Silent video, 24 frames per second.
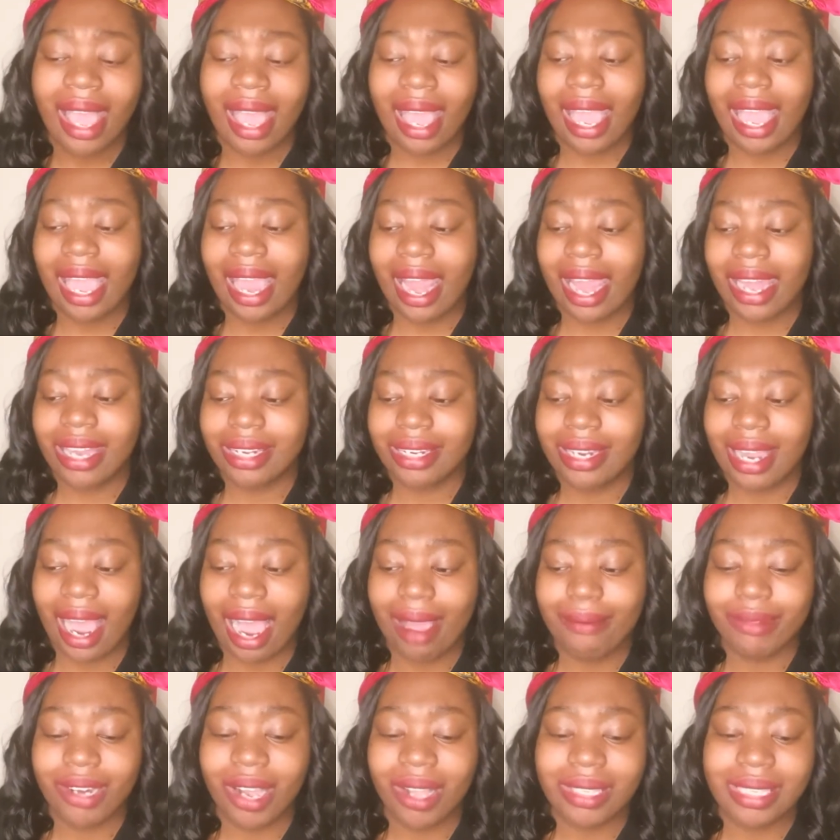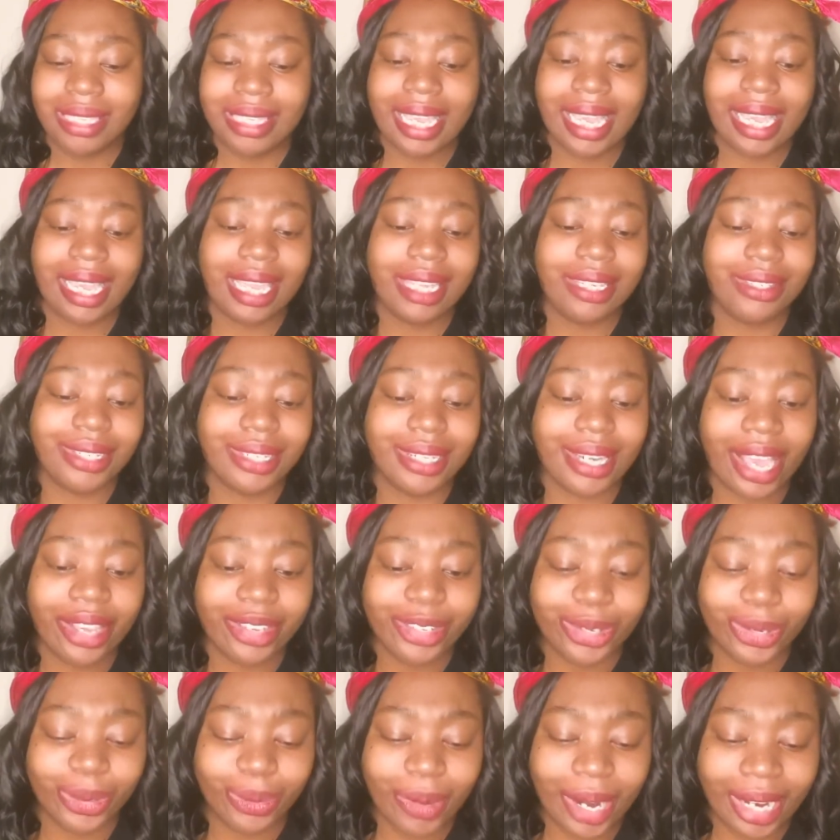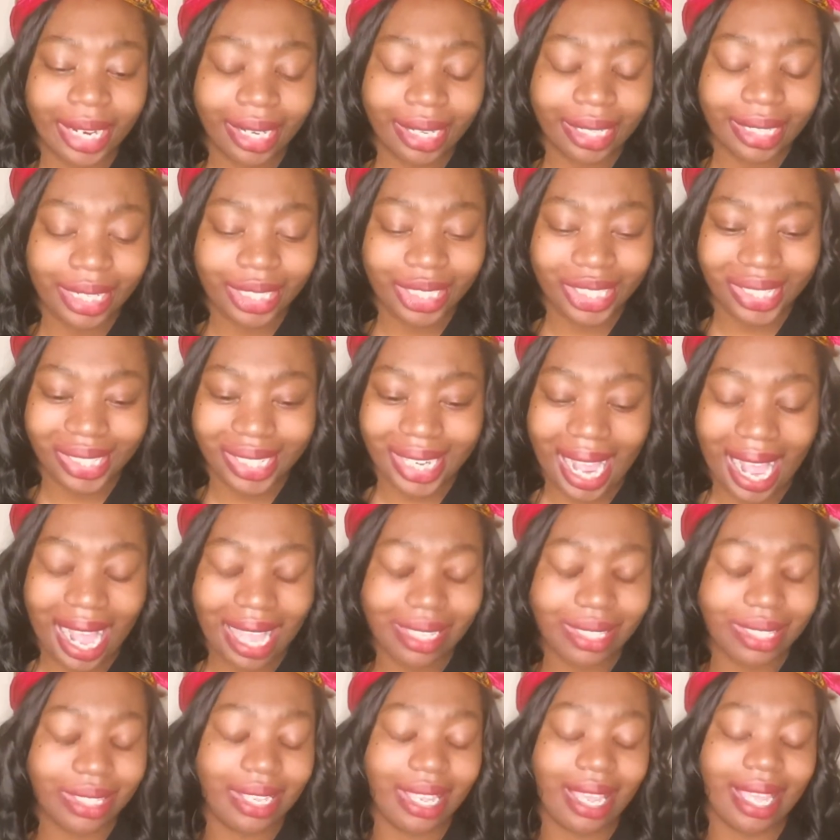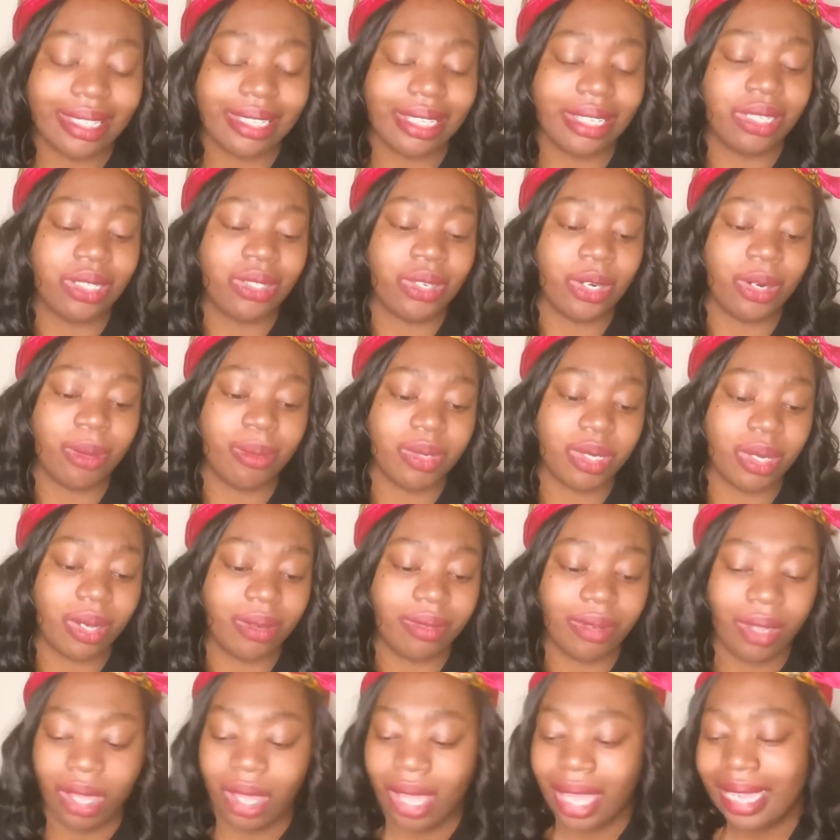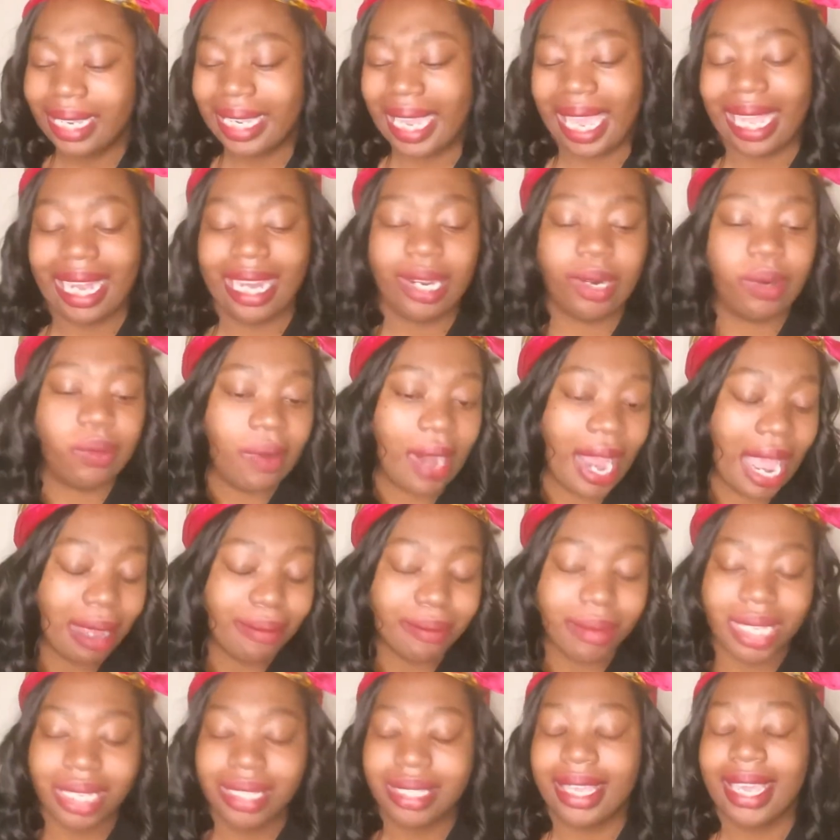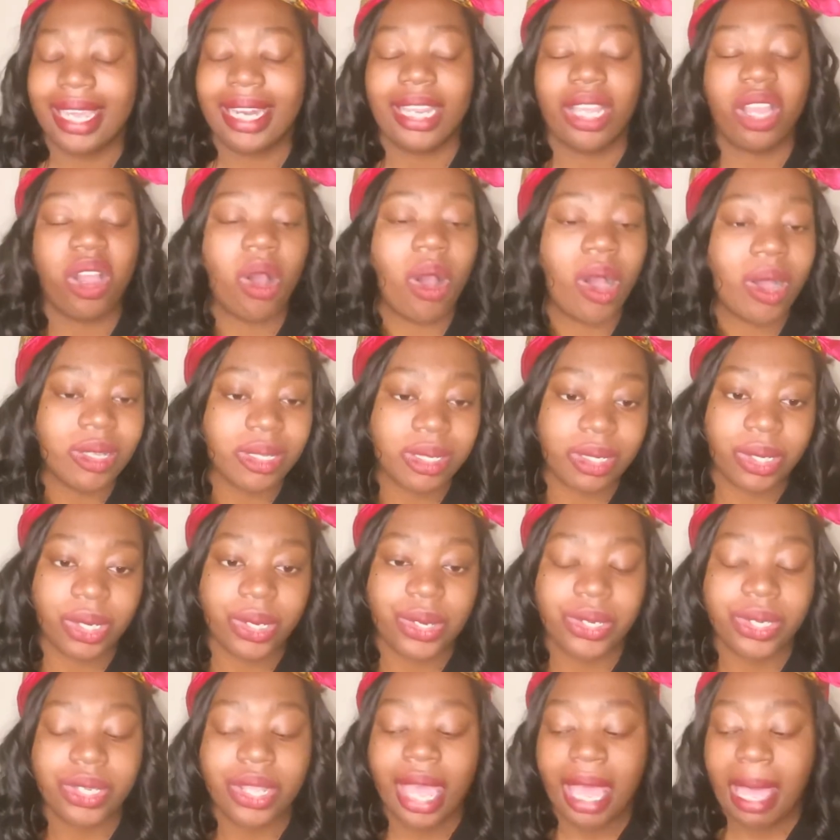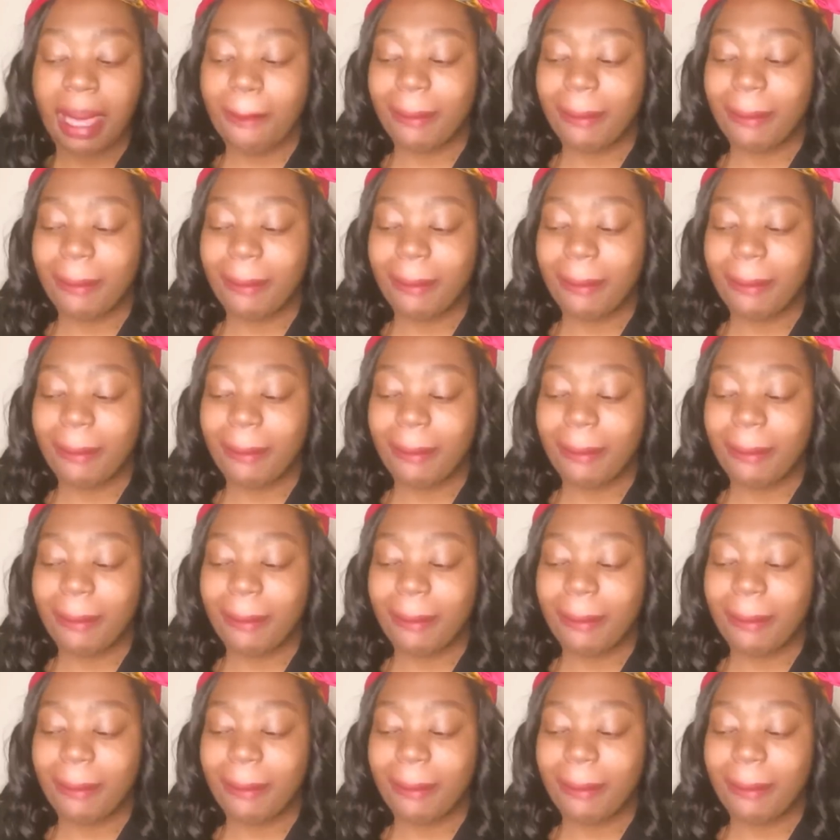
And I'm not saying international recognition as in terms of getting Grammys, getting Oscars,